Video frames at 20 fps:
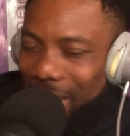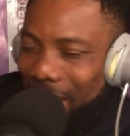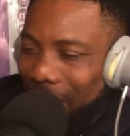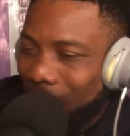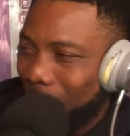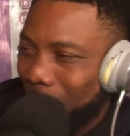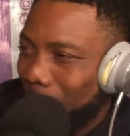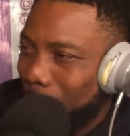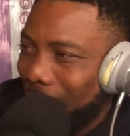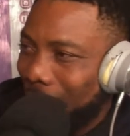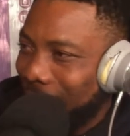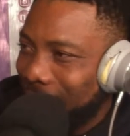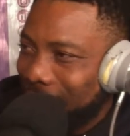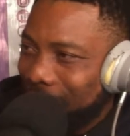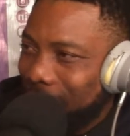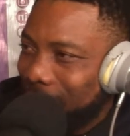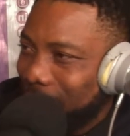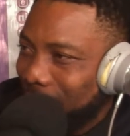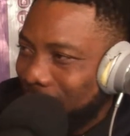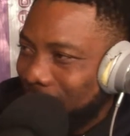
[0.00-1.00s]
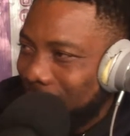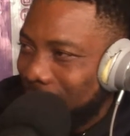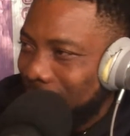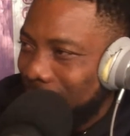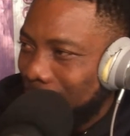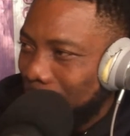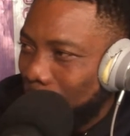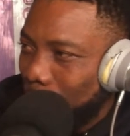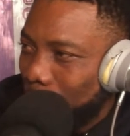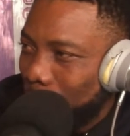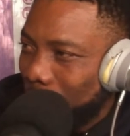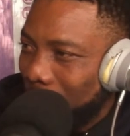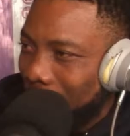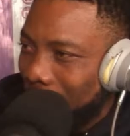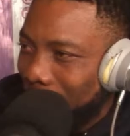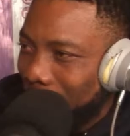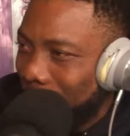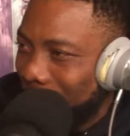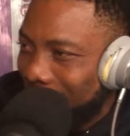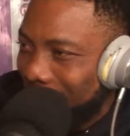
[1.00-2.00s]
I don't mind staying alone.
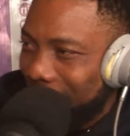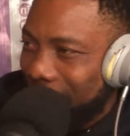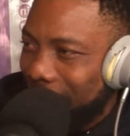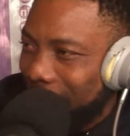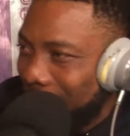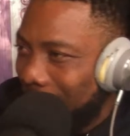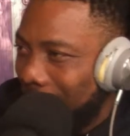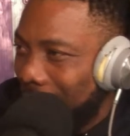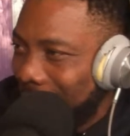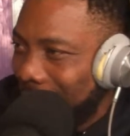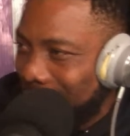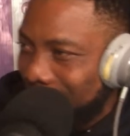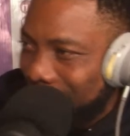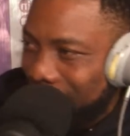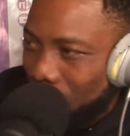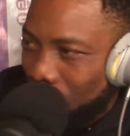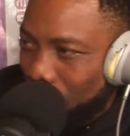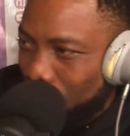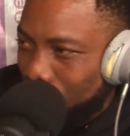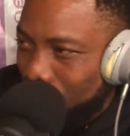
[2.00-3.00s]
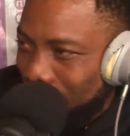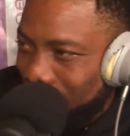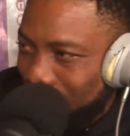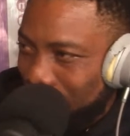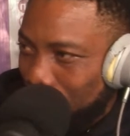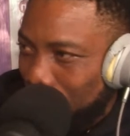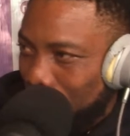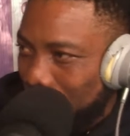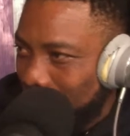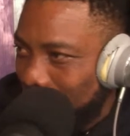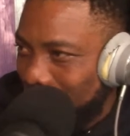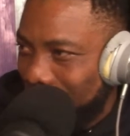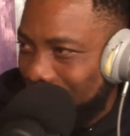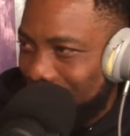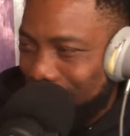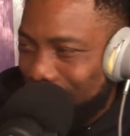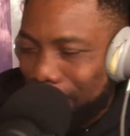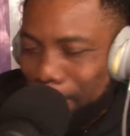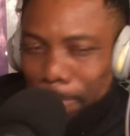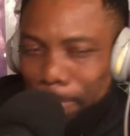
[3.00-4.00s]
I don't care. I can take care of myself and all
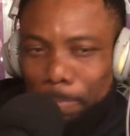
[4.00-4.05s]
that.